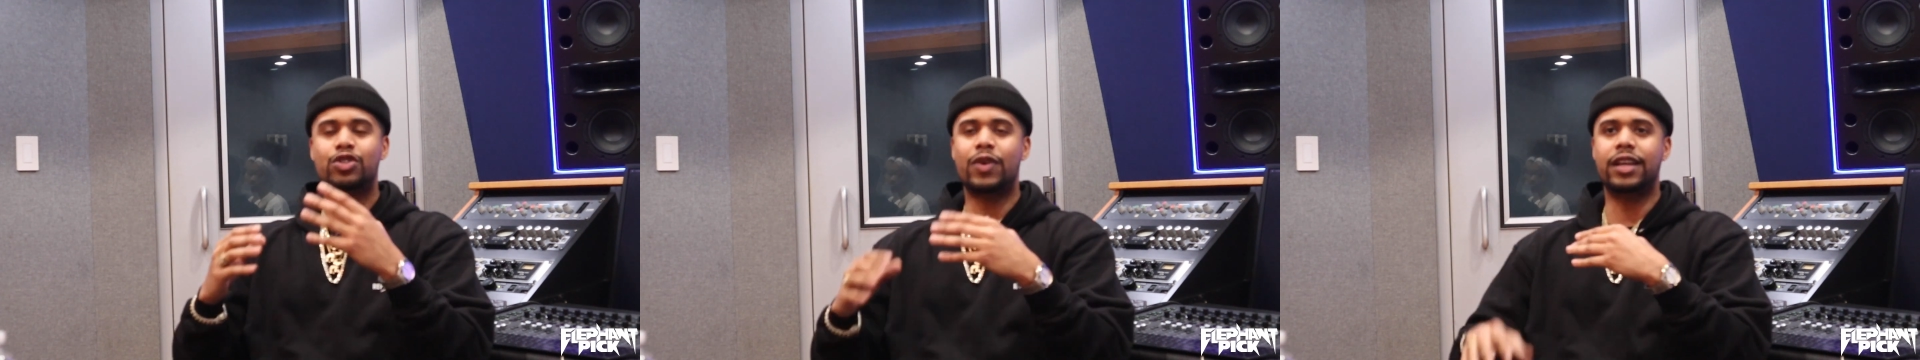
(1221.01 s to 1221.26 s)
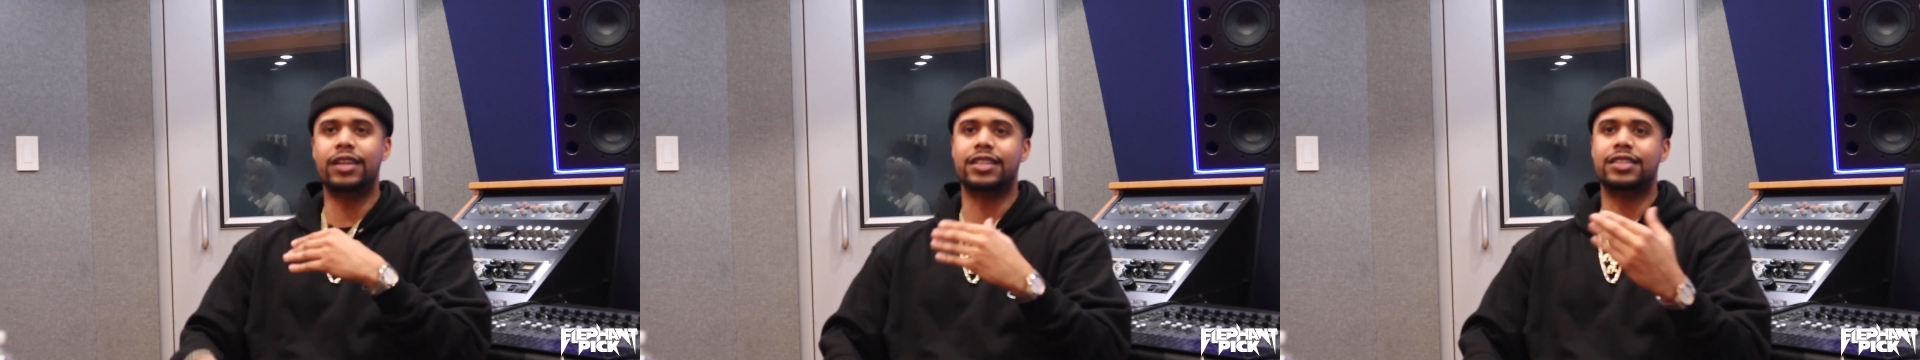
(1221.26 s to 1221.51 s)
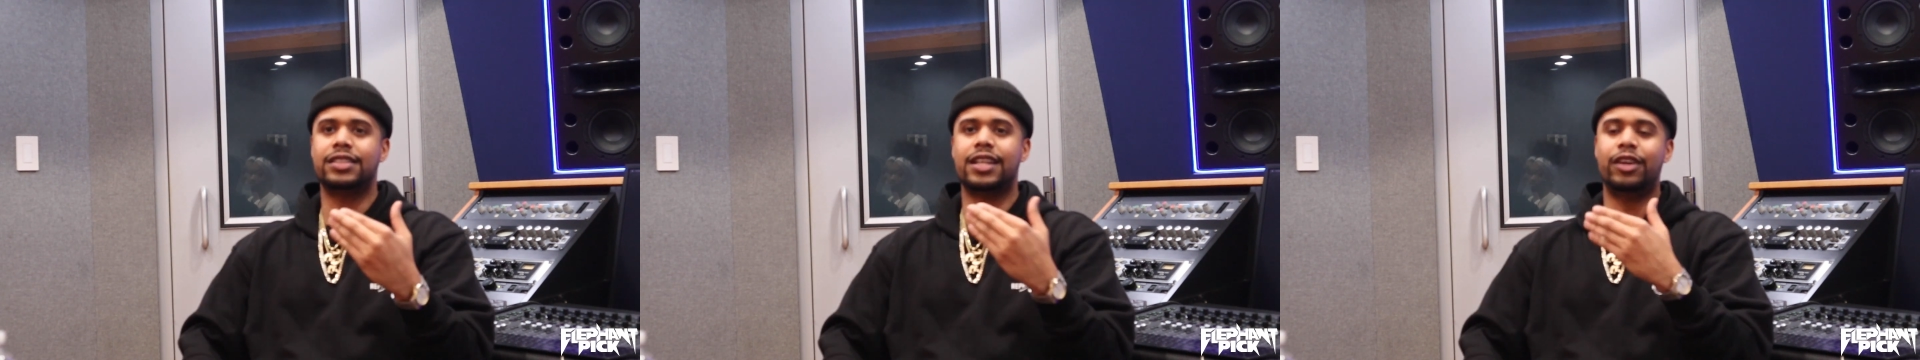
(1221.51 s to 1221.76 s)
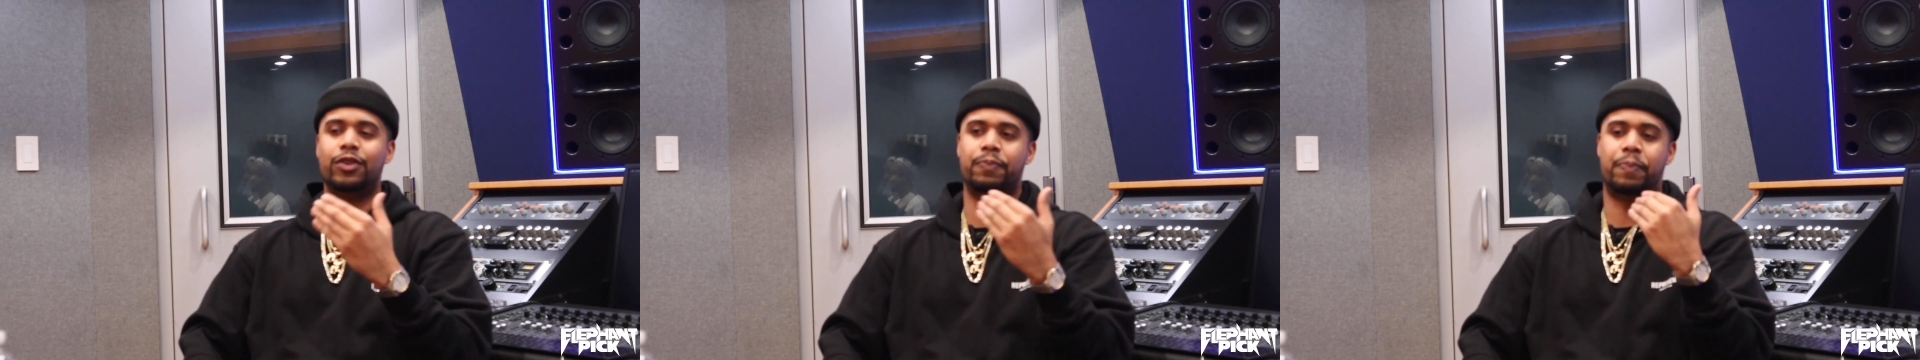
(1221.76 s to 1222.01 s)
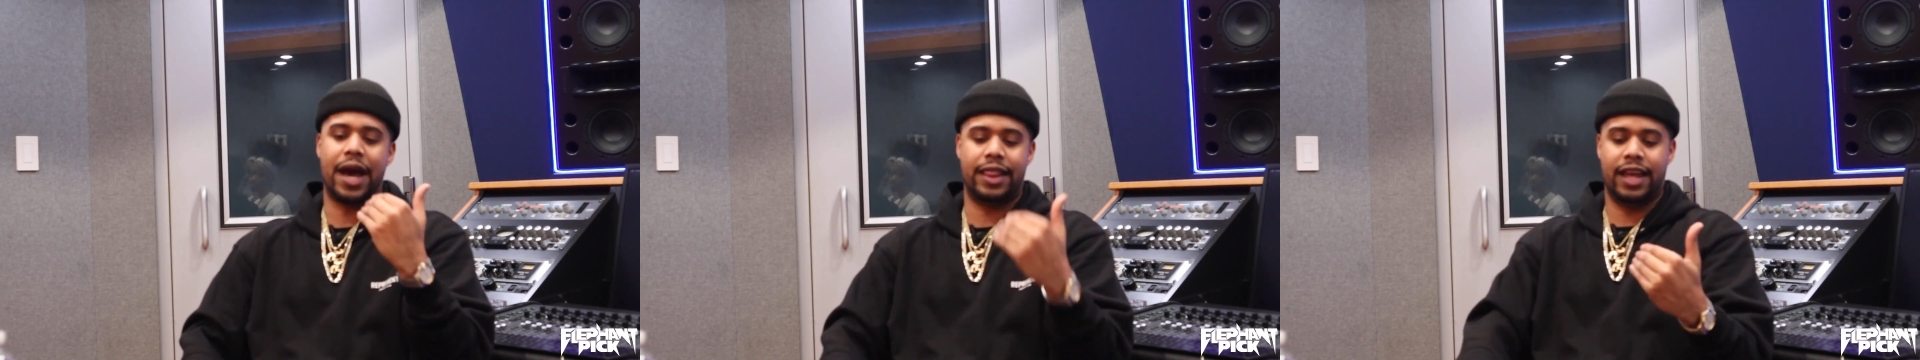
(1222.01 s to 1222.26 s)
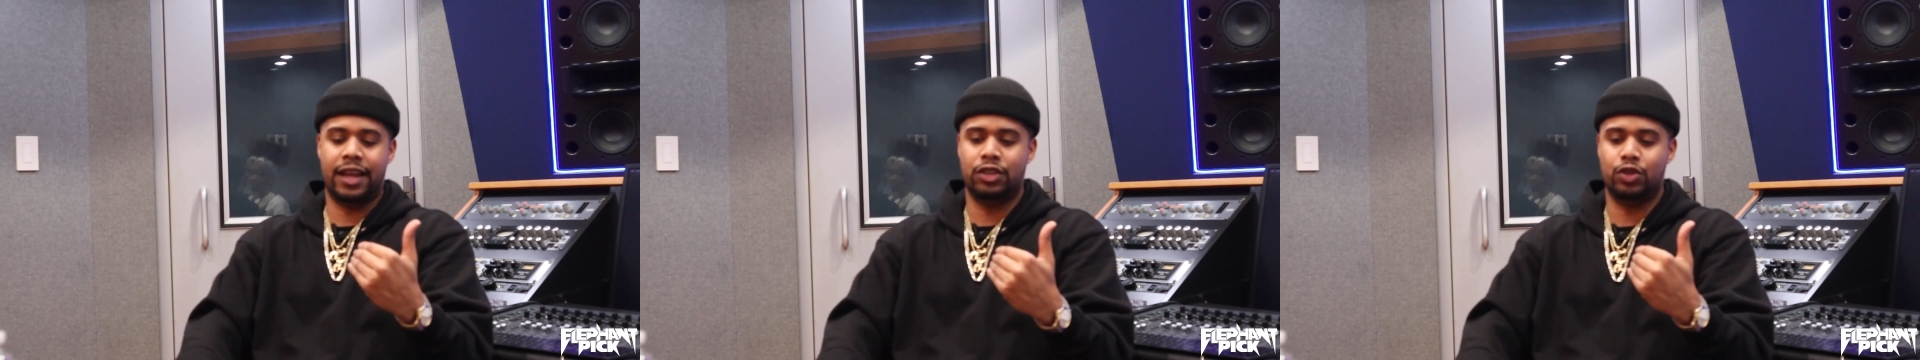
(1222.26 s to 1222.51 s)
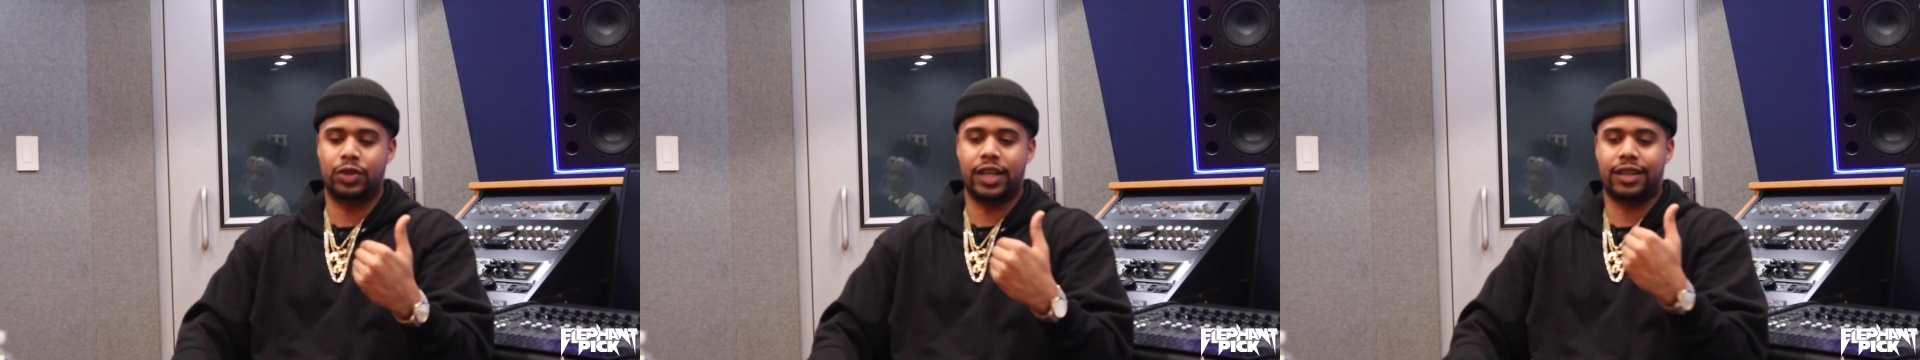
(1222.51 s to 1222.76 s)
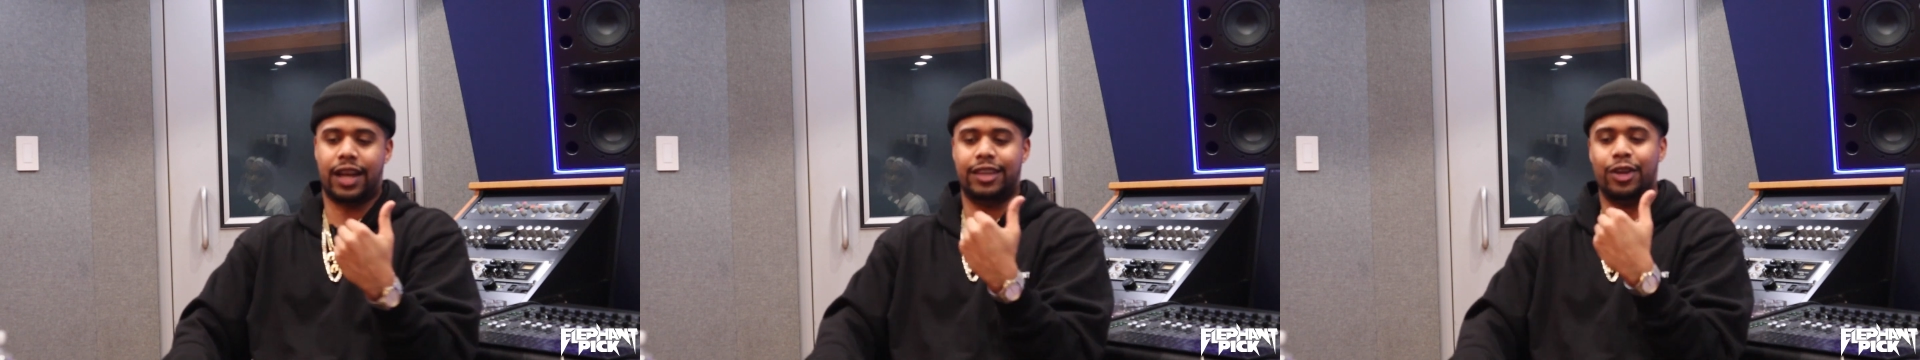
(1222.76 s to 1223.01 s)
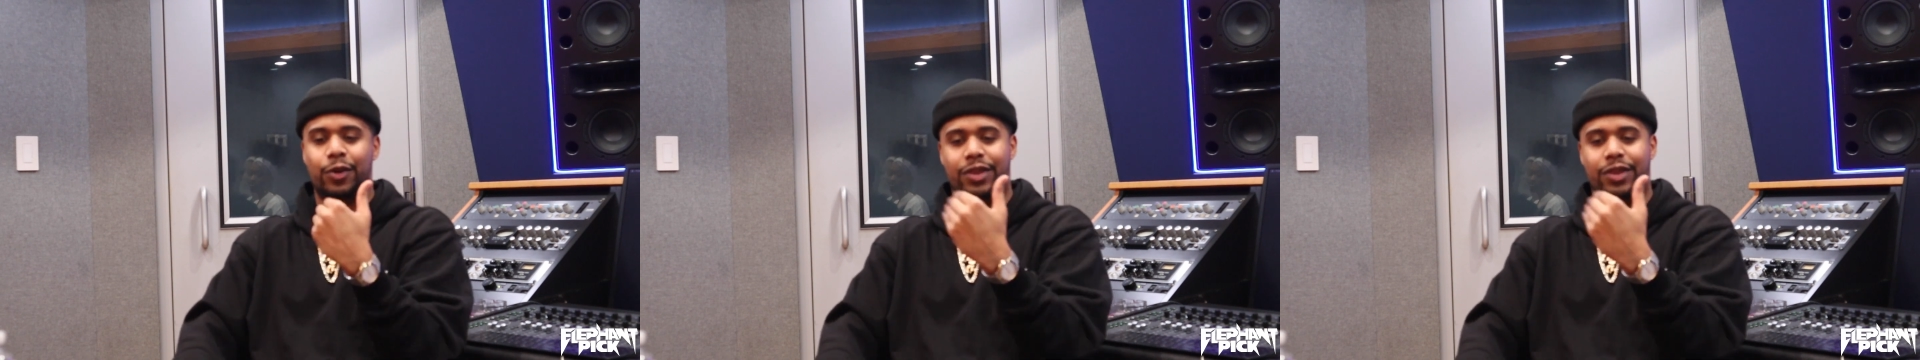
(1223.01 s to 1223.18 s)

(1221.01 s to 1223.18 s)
it's tricky because it's like by then you think like,